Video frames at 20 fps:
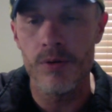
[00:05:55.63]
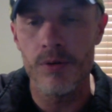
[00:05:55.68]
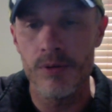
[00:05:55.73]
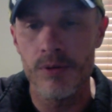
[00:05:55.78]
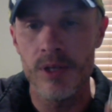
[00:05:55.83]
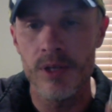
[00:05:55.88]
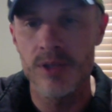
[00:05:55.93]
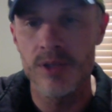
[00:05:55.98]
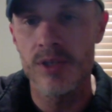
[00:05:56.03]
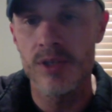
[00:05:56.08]

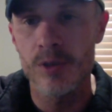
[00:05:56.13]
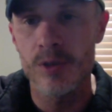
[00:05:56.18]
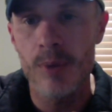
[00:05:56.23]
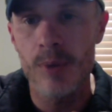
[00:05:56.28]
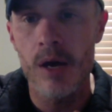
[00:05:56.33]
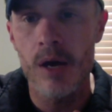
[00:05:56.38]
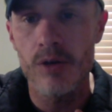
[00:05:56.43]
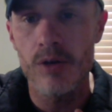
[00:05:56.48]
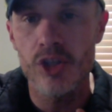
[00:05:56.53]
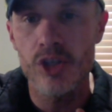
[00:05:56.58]
this is
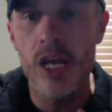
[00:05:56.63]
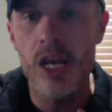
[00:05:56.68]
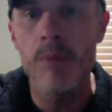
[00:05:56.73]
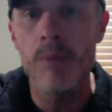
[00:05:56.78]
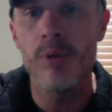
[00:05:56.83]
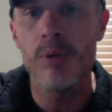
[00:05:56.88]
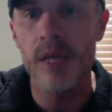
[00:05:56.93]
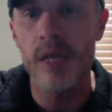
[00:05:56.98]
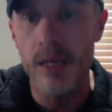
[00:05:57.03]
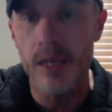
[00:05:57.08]
about
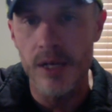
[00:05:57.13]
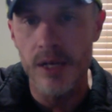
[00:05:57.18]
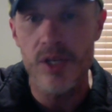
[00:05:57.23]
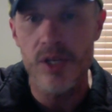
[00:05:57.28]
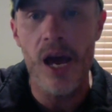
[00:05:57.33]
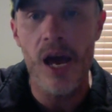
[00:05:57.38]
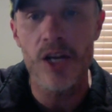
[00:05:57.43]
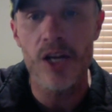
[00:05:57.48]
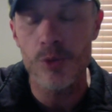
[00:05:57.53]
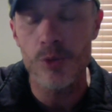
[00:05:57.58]
chain plate
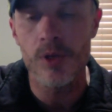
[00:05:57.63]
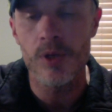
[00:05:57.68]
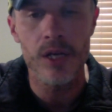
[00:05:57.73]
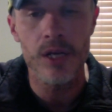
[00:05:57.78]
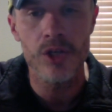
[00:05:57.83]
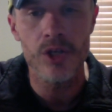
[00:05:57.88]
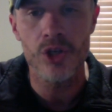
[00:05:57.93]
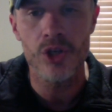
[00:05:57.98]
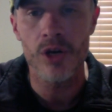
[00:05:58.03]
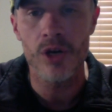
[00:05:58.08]
attachment
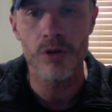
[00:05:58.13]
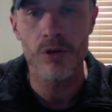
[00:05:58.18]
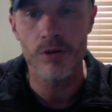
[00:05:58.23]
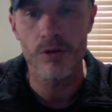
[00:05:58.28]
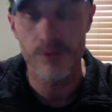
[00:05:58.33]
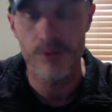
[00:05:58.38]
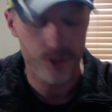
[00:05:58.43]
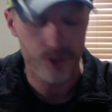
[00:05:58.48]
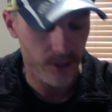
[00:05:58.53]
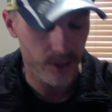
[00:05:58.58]
in general
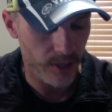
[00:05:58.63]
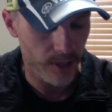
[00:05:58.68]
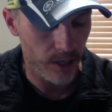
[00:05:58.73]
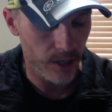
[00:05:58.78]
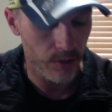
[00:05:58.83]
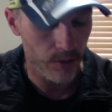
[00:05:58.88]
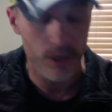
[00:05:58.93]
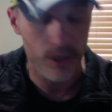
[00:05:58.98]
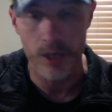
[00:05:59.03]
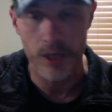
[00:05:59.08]
for
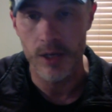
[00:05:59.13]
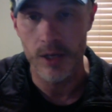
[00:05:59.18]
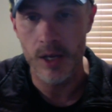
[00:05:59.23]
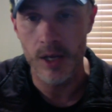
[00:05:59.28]
synthetic rigging.